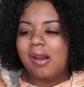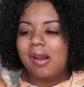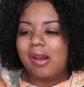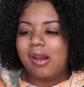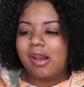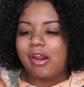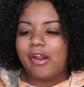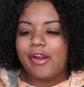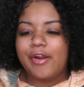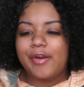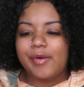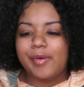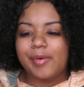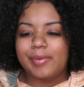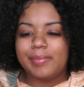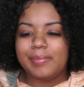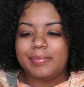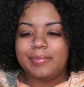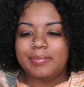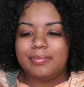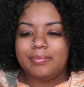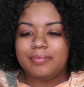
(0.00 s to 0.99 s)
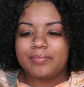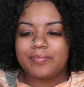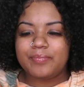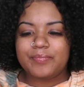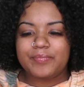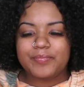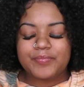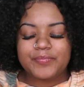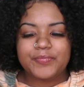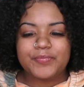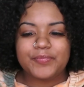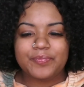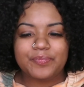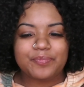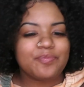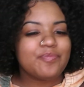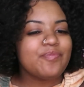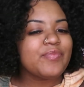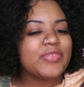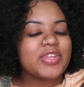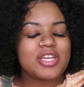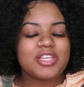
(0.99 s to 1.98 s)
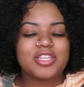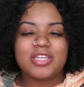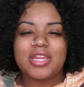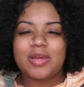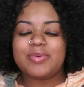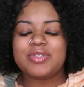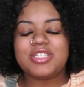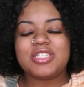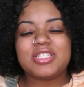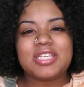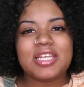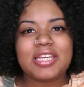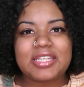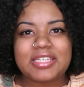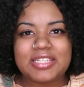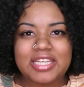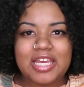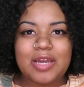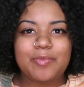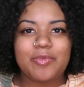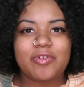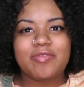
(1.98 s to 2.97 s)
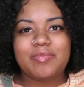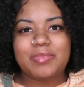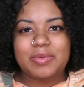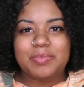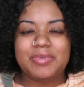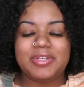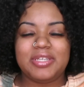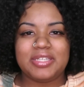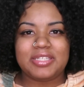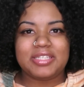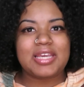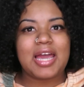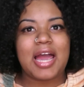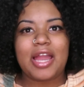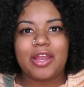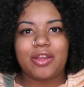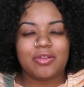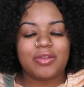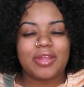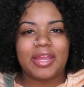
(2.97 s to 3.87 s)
So that was just an example of me being tired.